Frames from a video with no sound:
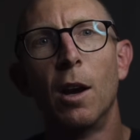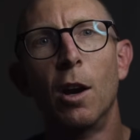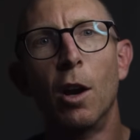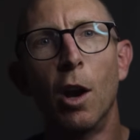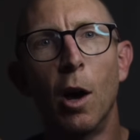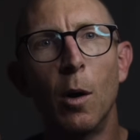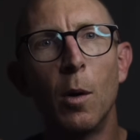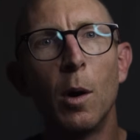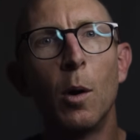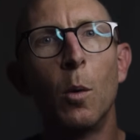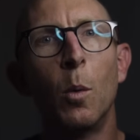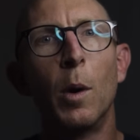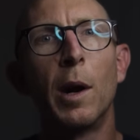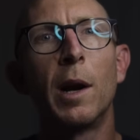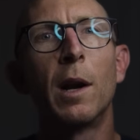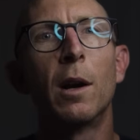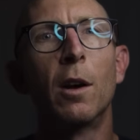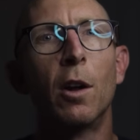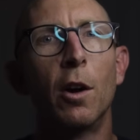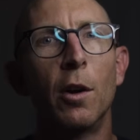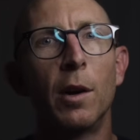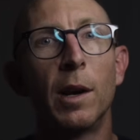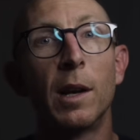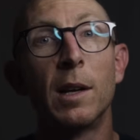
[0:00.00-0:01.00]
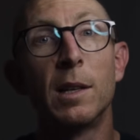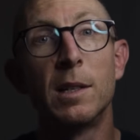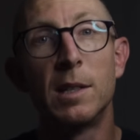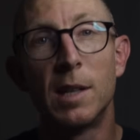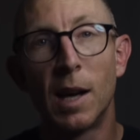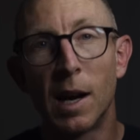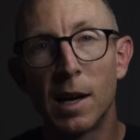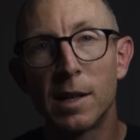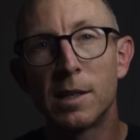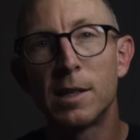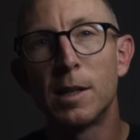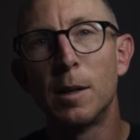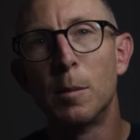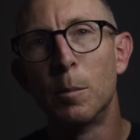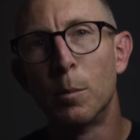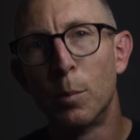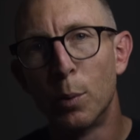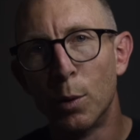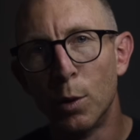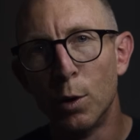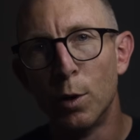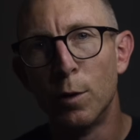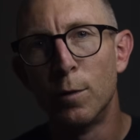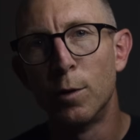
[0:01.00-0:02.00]
lower wing loading does
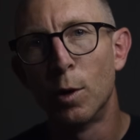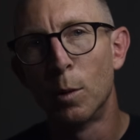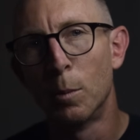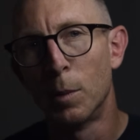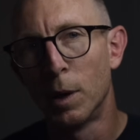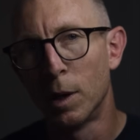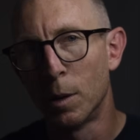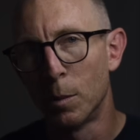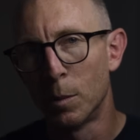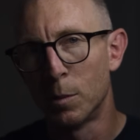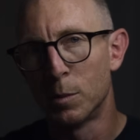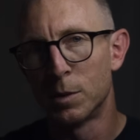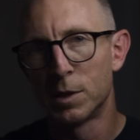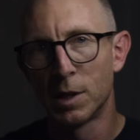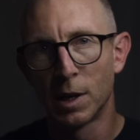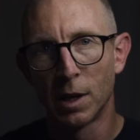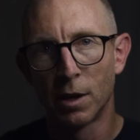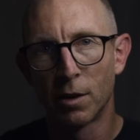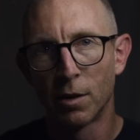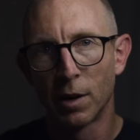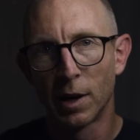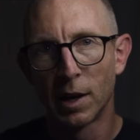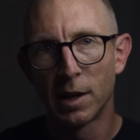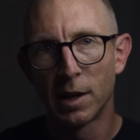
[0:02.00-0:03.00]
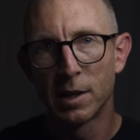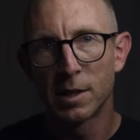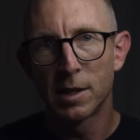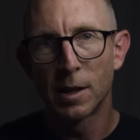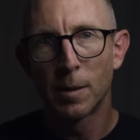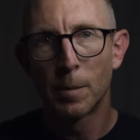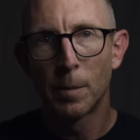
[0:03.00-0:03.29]
improve your minimum sink rate.